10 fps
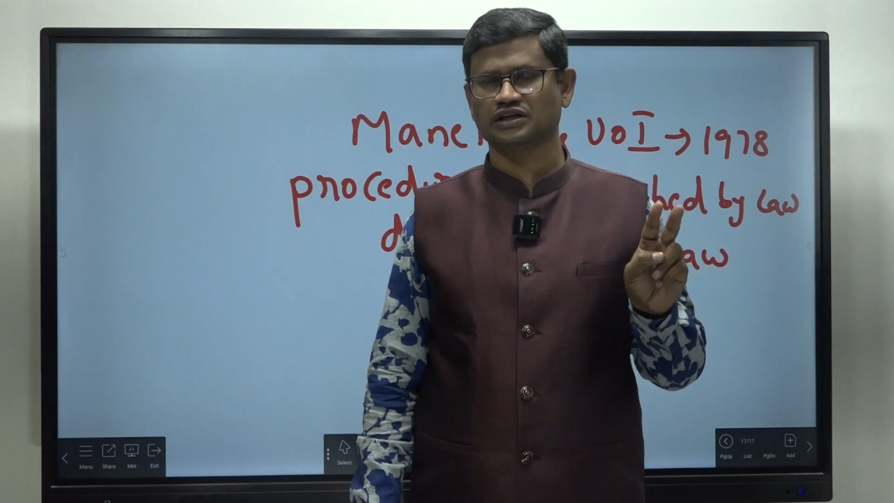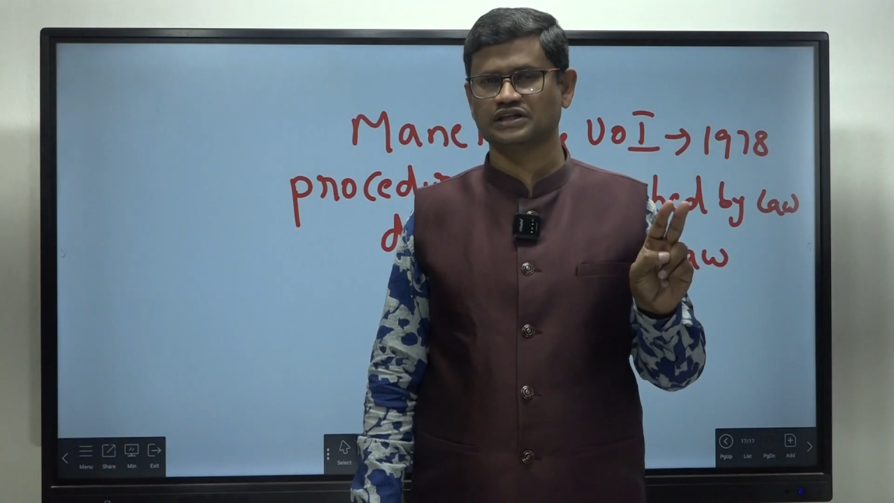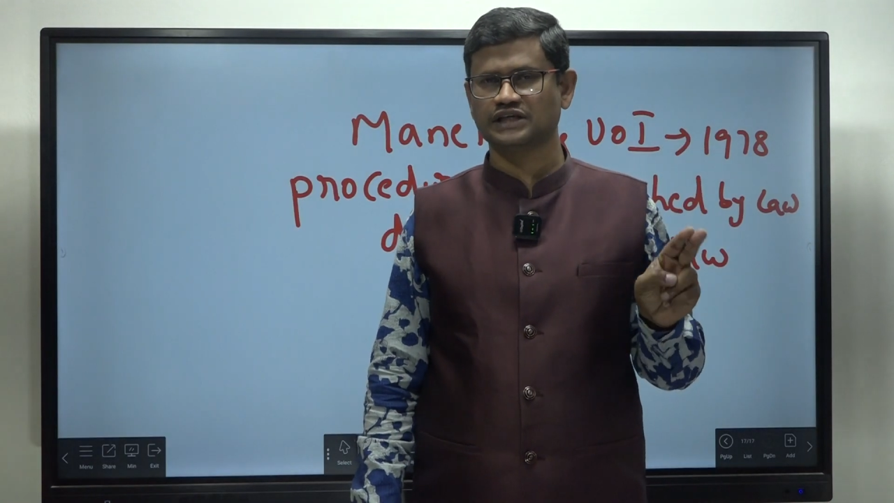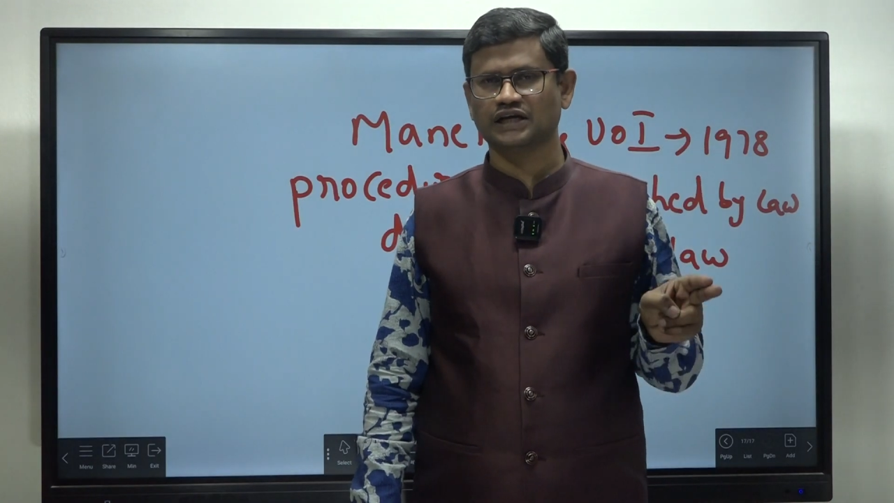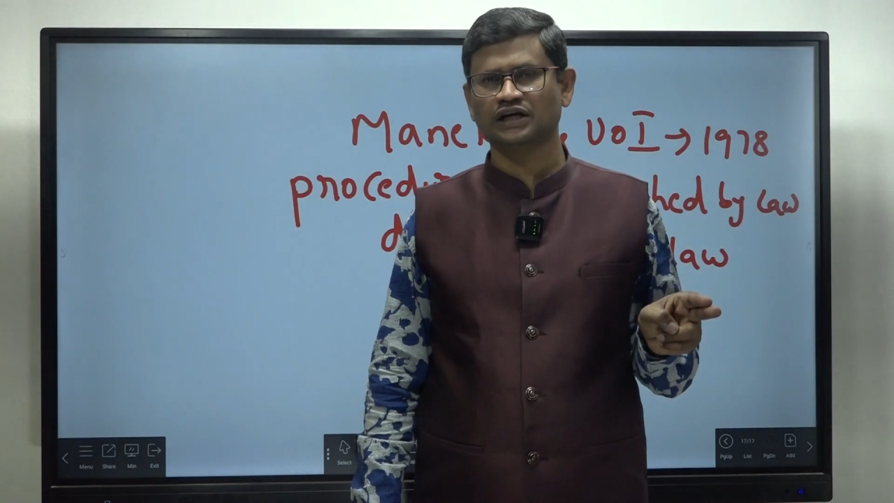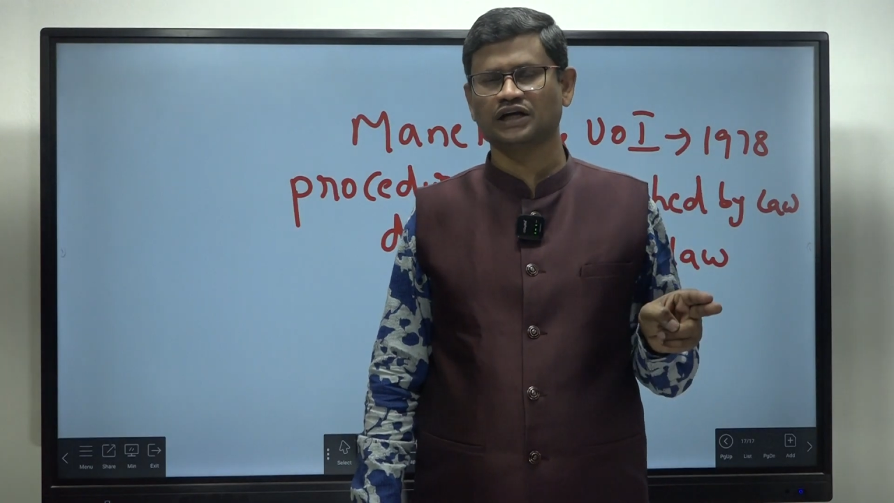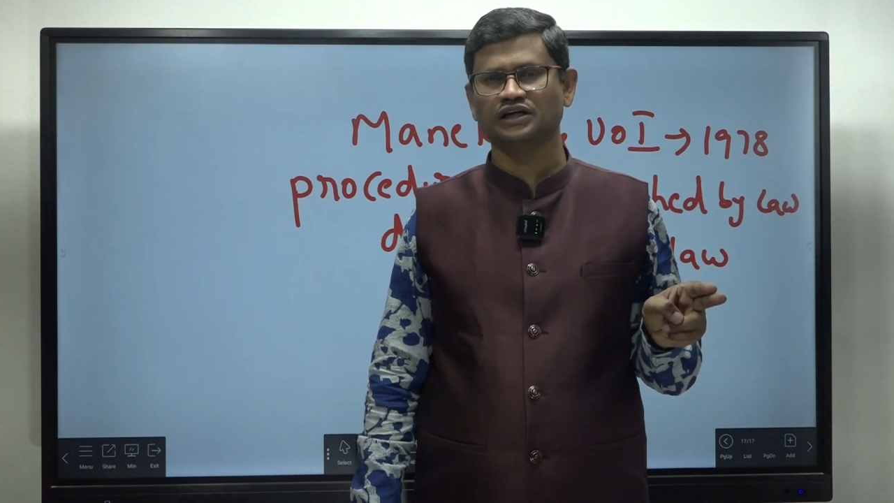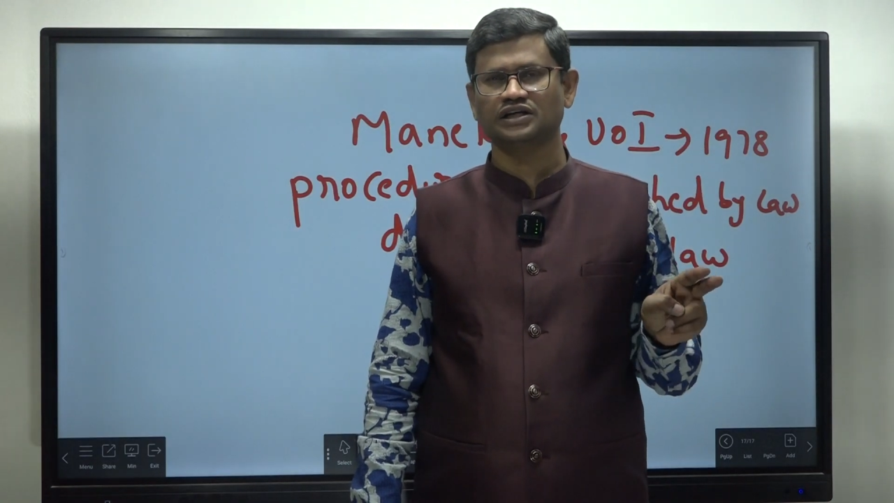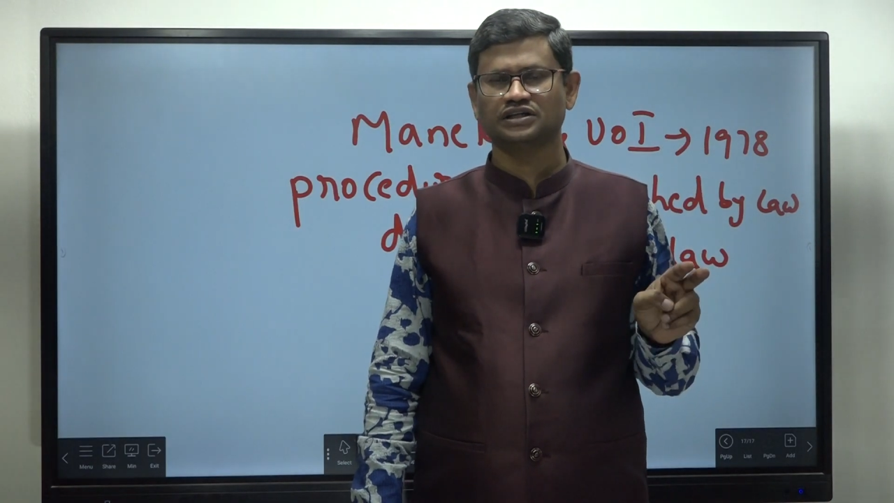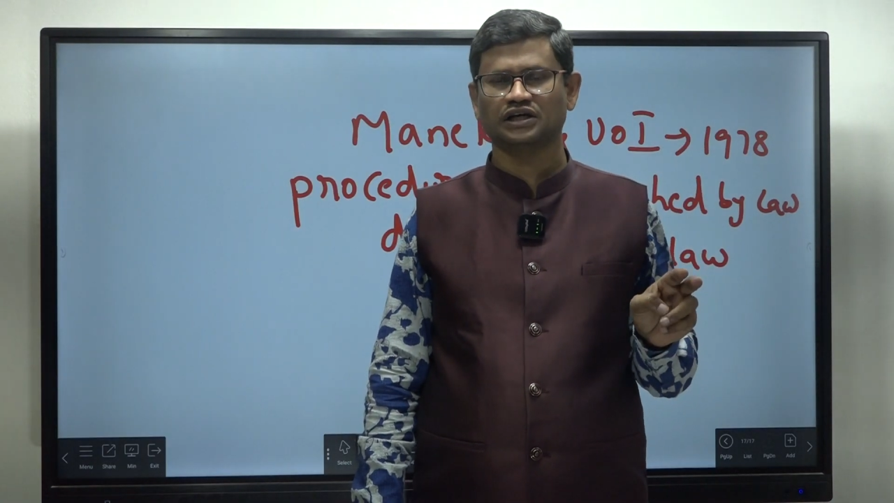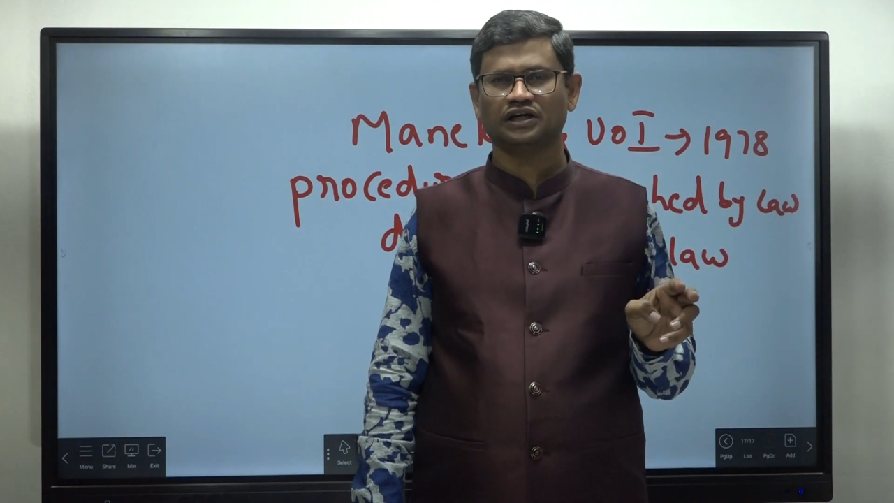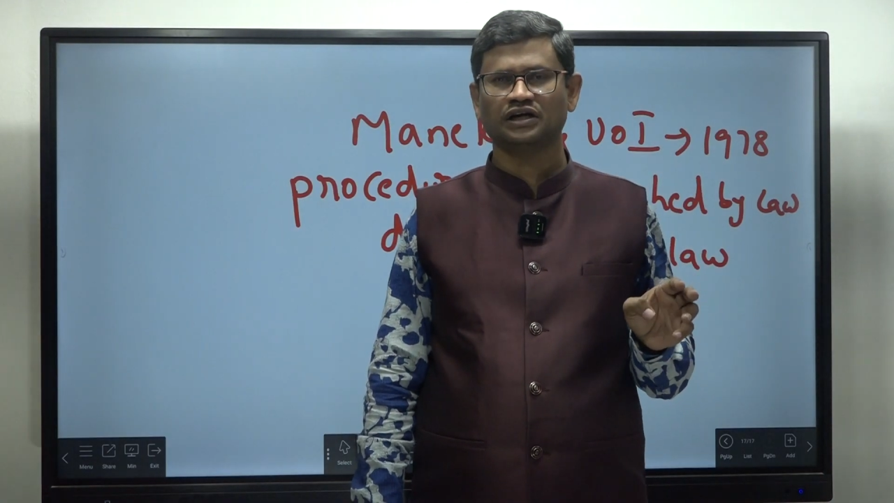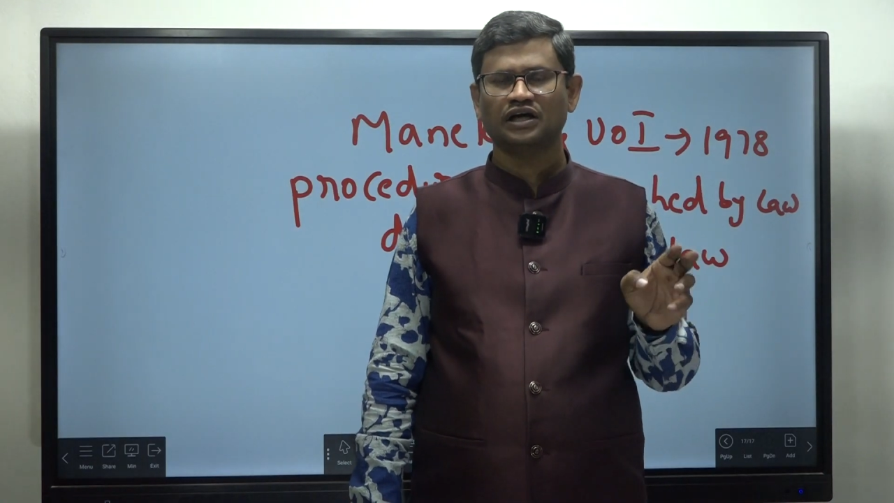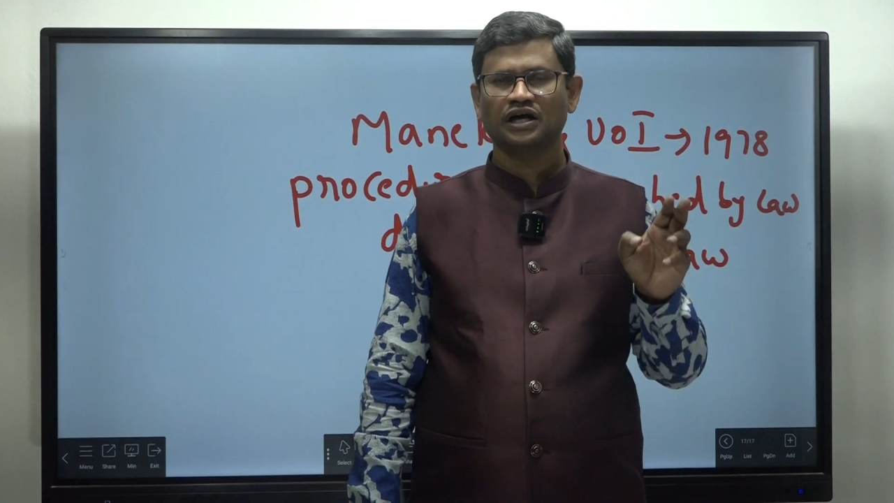The second condition,